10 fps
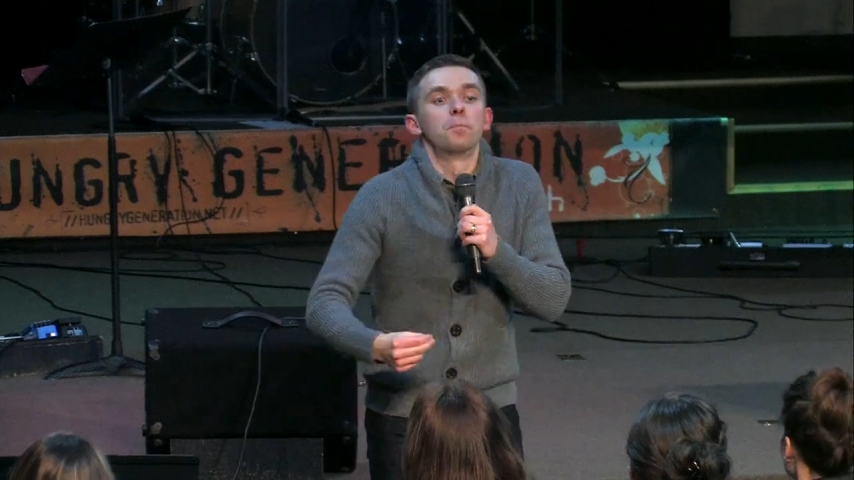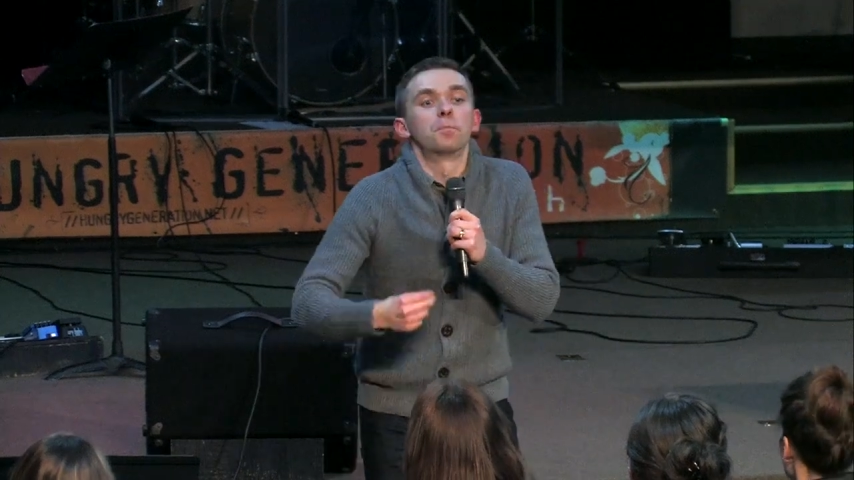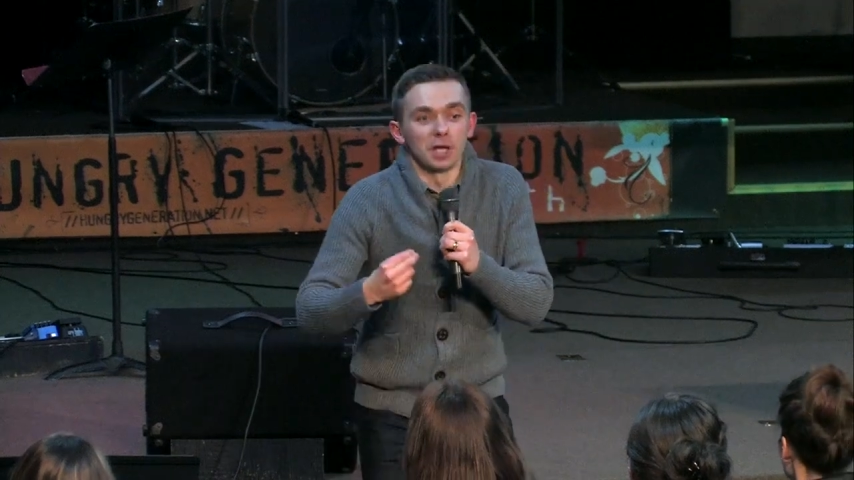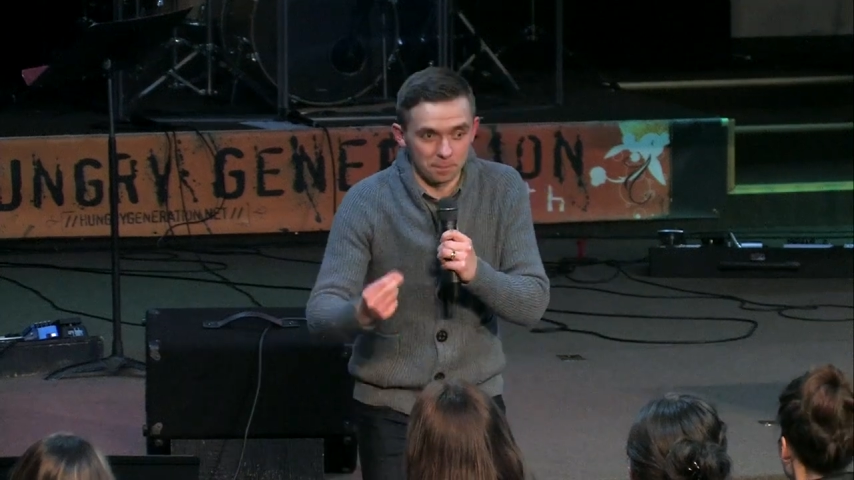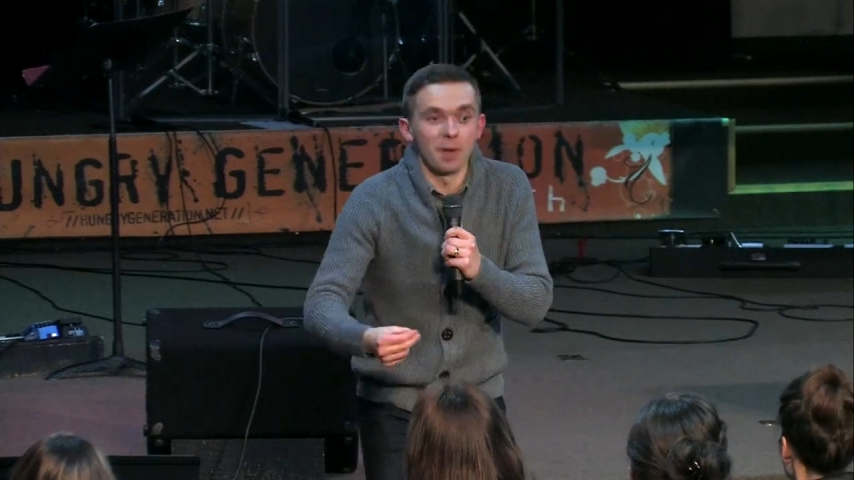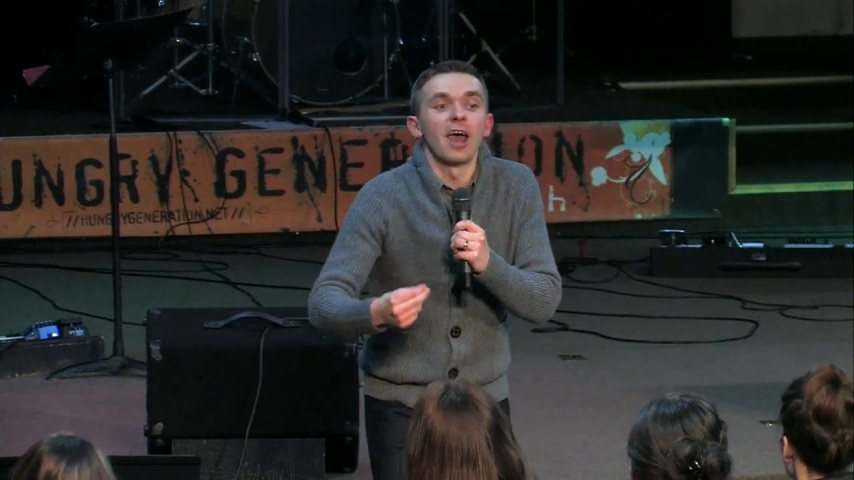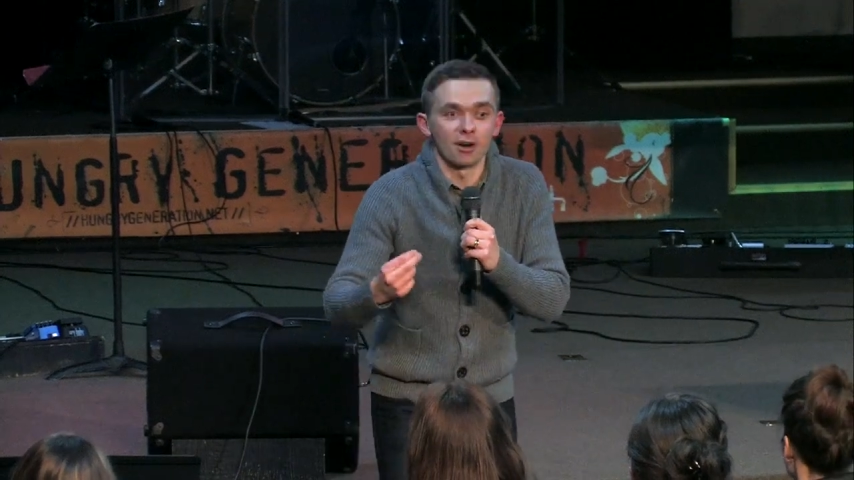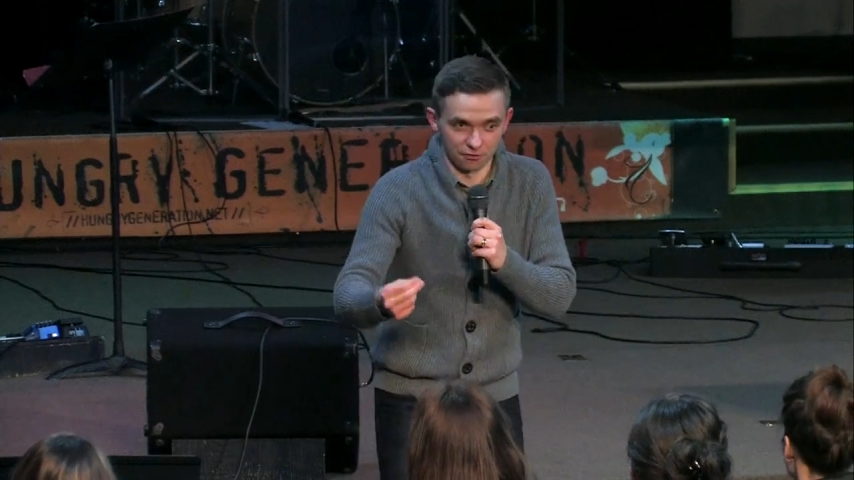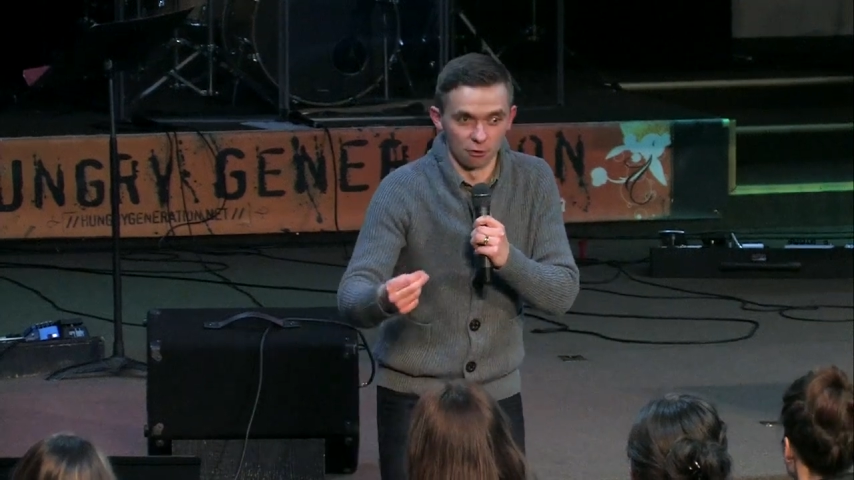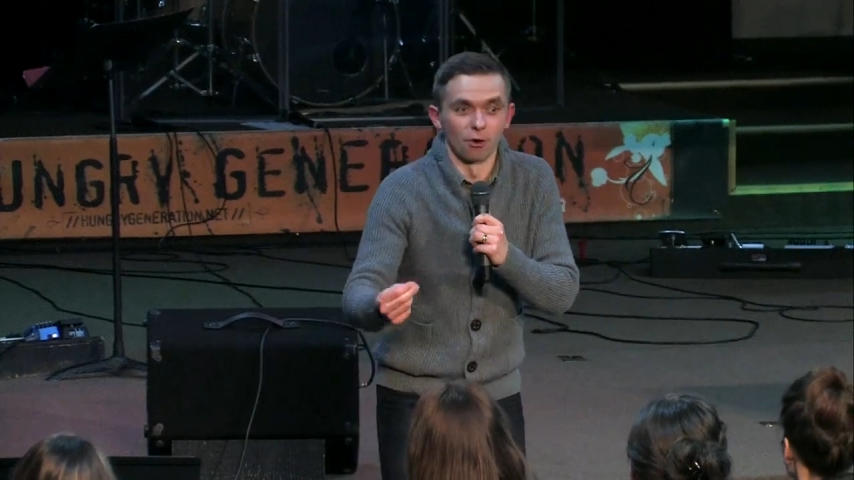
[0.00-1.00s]
prepare
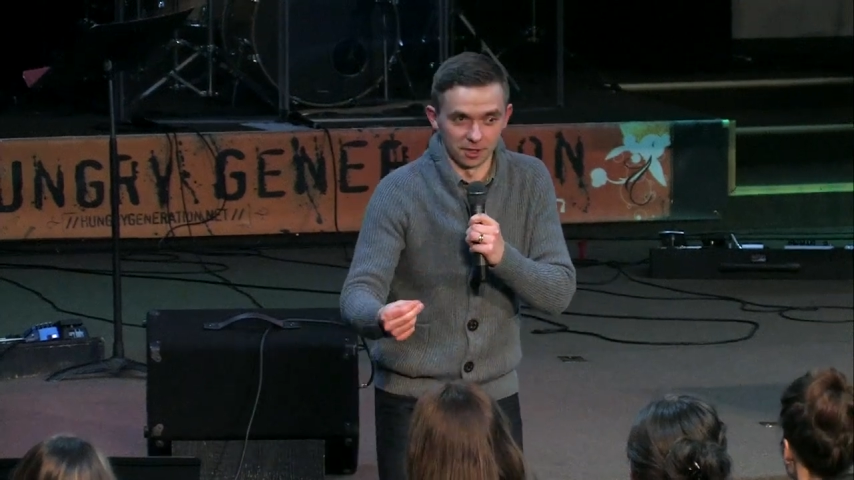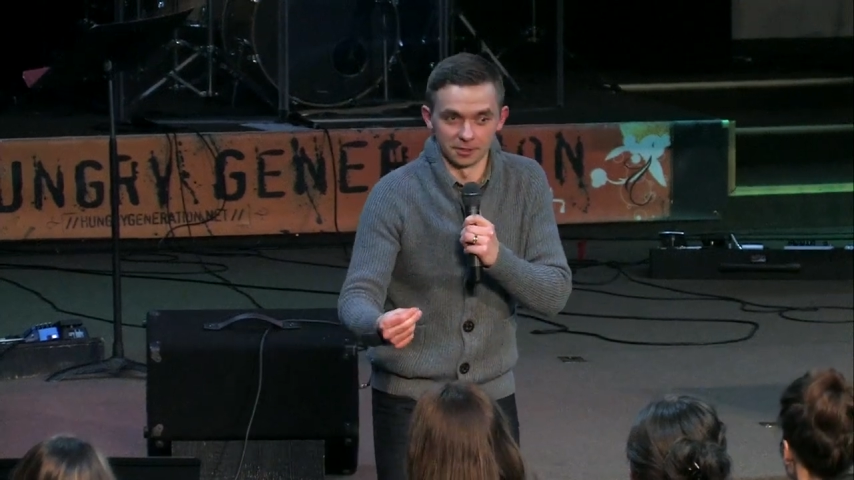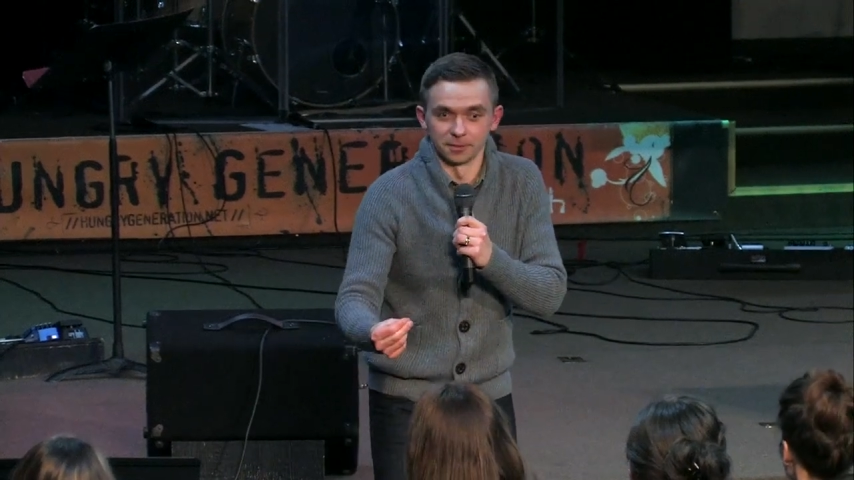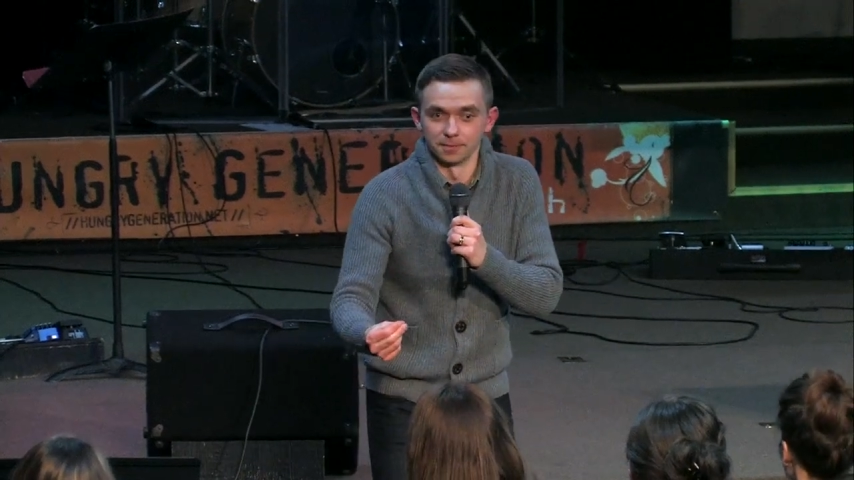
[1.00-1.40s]
for it.